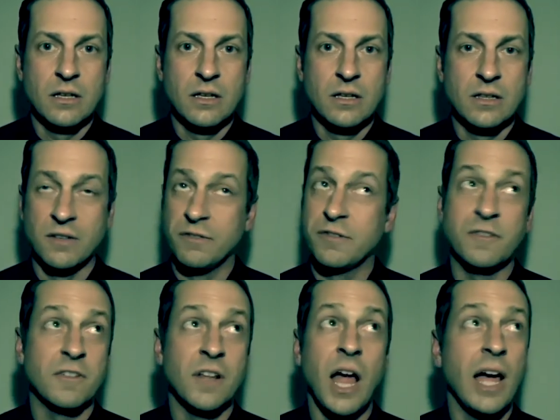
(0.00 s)
than
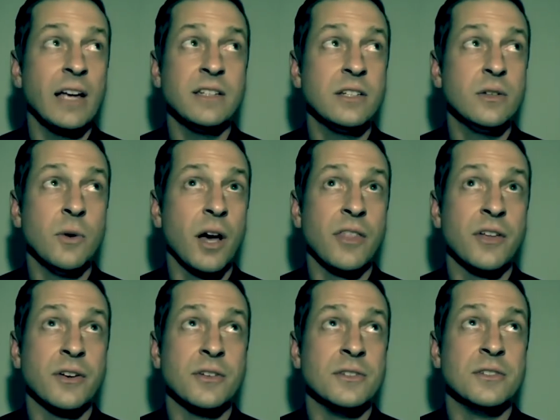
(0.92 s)
fly to
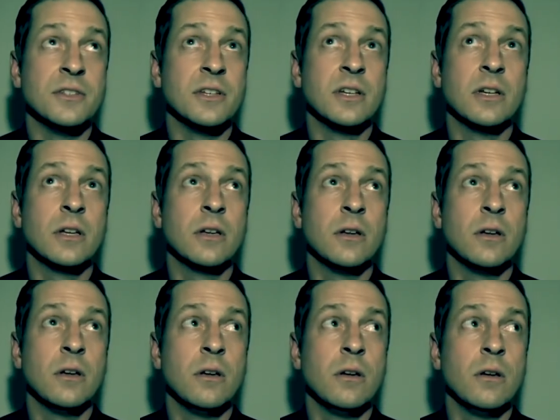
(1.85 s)
others
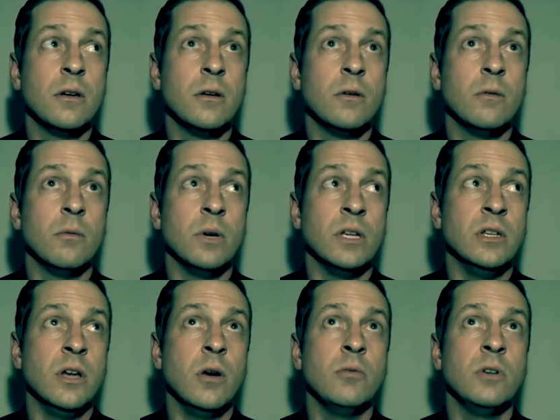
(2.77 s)
we
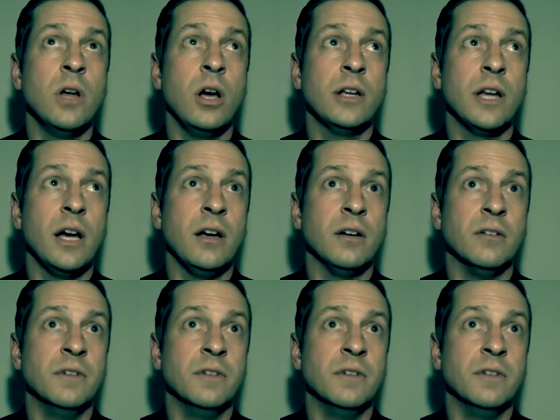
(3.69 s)
know not of.